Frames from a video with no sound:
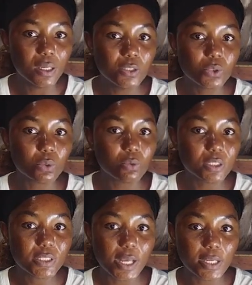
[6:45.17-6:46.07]
so
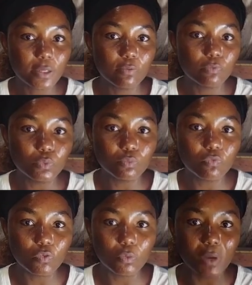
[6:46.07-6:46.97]
water gives room
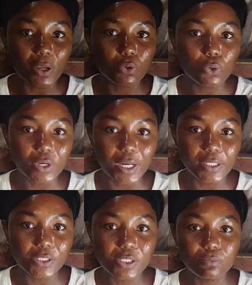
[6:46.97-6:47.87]
for
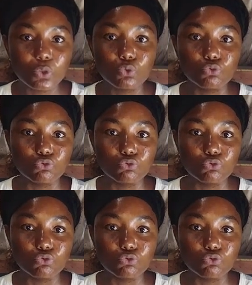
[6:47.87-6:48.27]
microorganisms to